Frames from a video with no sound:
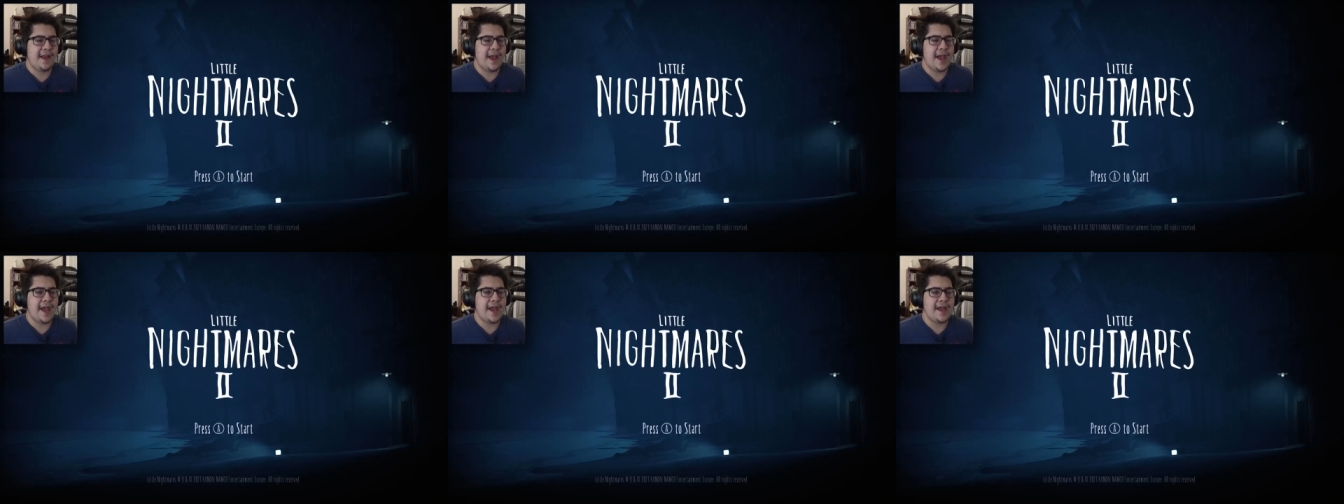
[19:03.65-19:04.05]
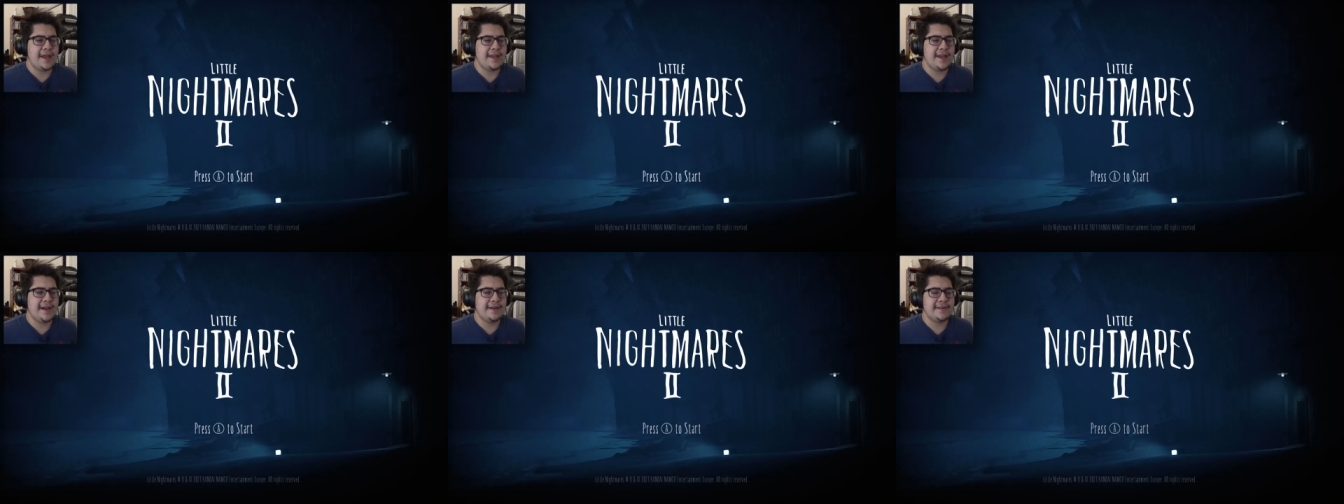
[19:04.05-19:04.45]

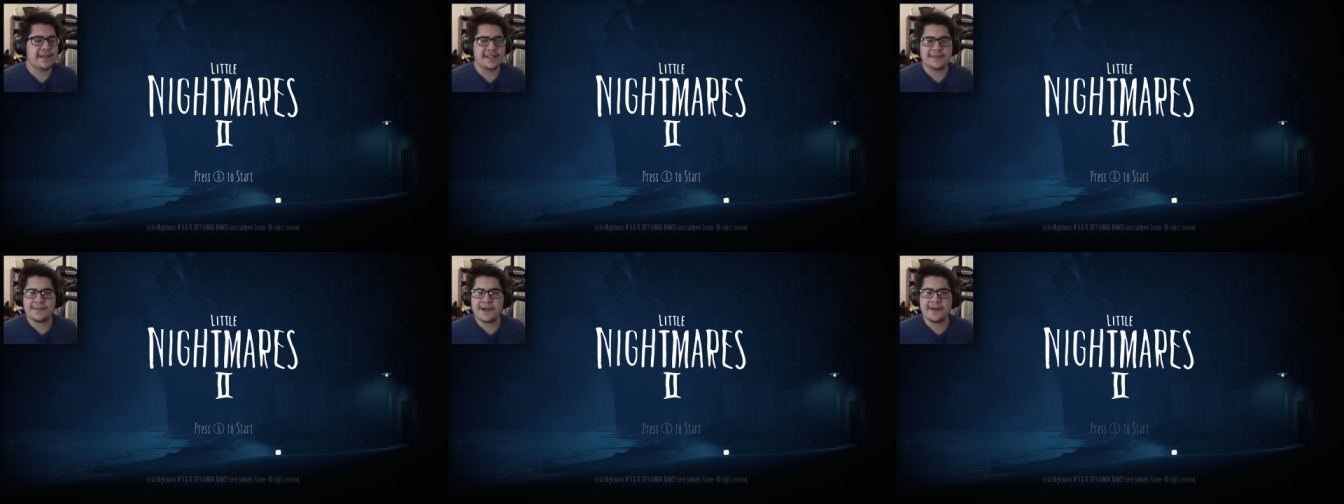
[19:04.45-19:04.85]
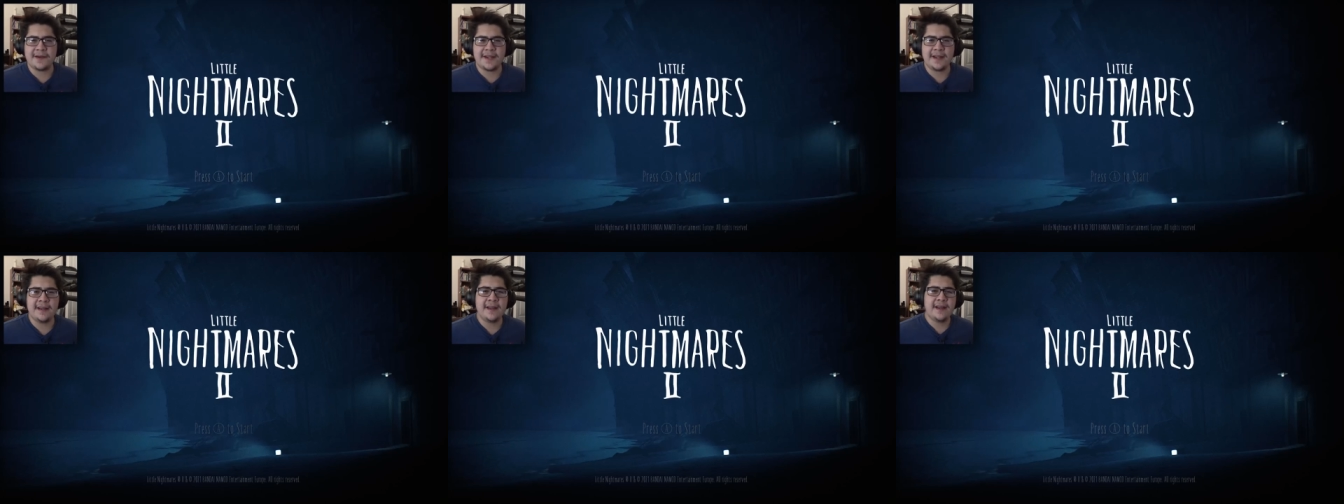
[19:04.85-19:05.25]
And yeah, that's about
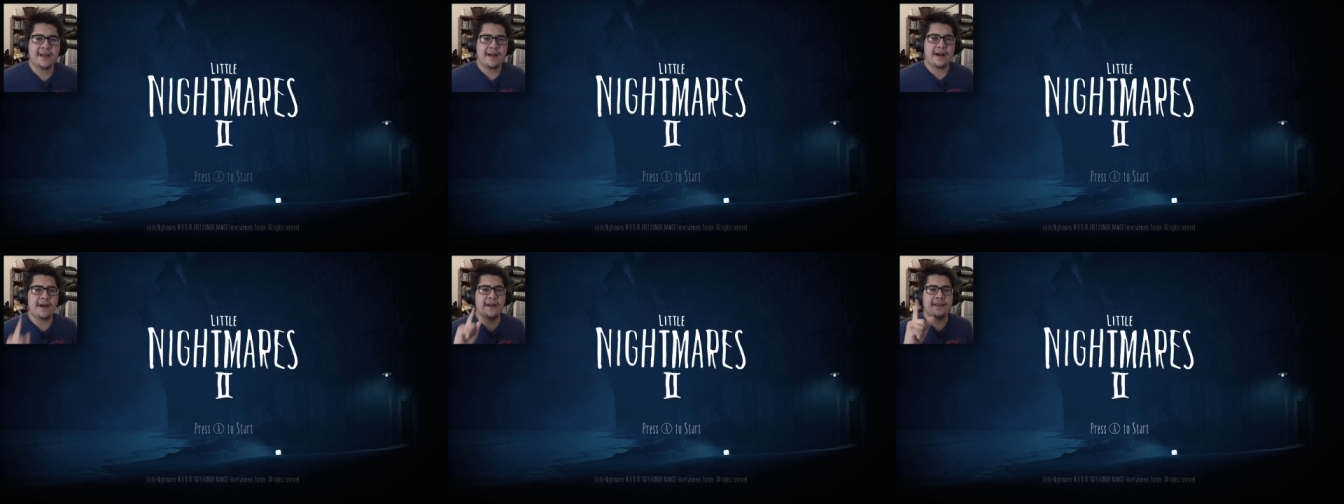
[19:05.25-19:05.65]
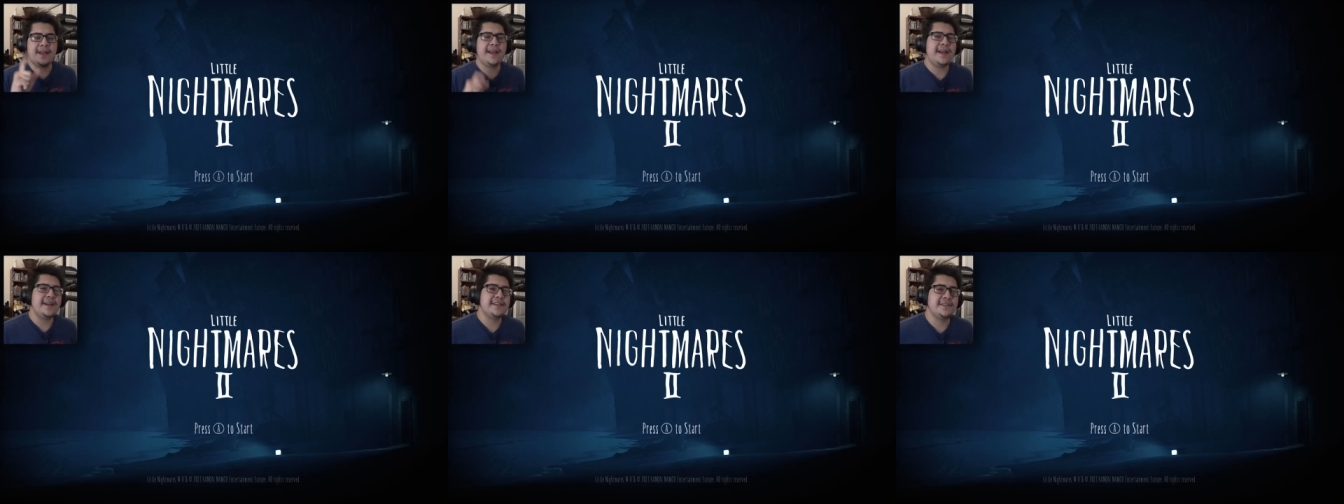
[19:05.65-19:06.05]
it. Thank
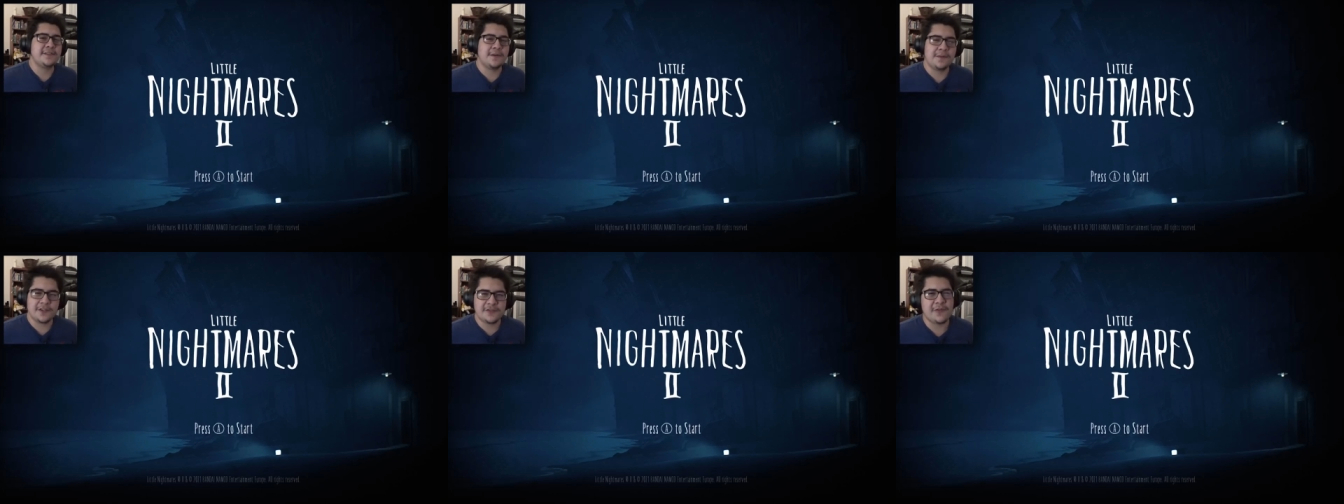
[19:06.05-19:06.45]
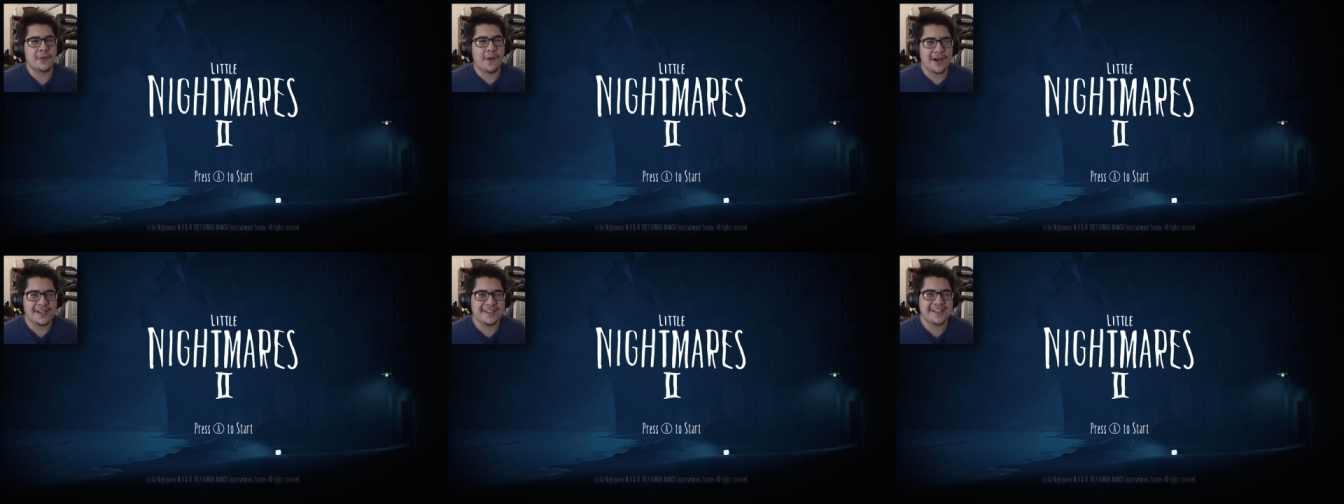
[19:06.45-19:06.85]
you guys so much for
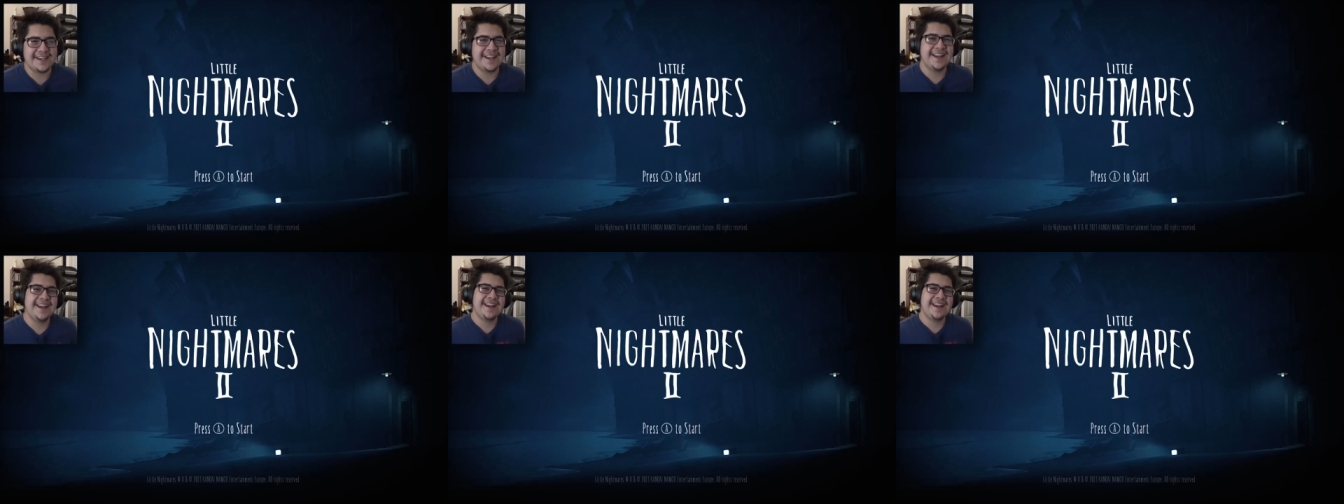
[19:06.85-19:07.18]
watching.